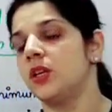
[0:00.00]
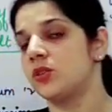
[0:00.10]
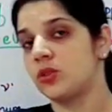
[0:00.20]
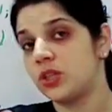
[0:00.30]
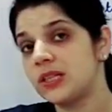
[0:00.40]

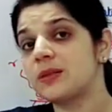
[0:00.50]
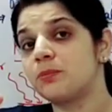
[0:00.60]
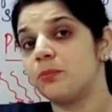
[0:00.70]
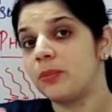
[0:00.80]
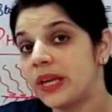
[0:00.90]
So, this
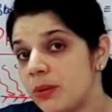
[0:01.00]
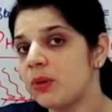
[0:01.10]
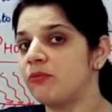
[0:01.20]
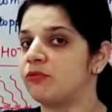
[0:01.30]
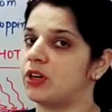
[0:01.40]

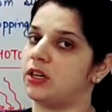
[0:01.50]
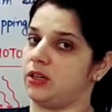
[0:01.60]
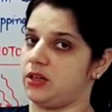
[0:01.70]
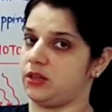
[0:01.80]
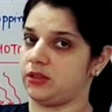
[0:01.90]
minimum
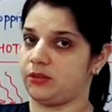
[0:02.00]
word,